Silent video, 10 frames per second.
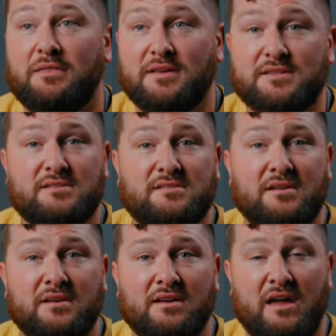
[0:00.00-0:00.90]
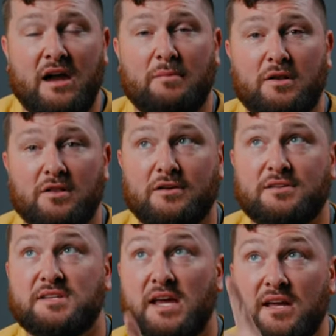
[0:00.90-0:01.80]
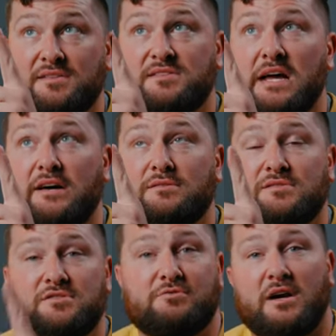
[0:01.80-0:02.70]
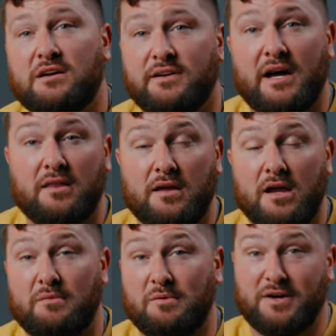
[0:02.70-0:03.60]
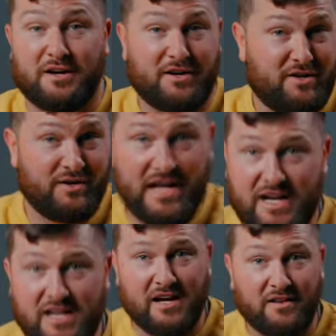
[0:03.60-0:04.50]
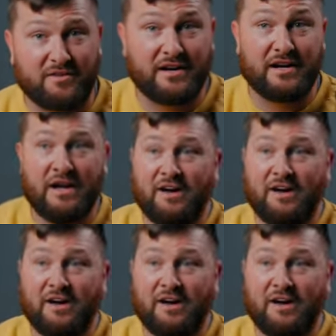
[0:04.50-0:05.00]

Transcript: this camera looks and sounds directly out of the camera. We're not gonna do any coloring.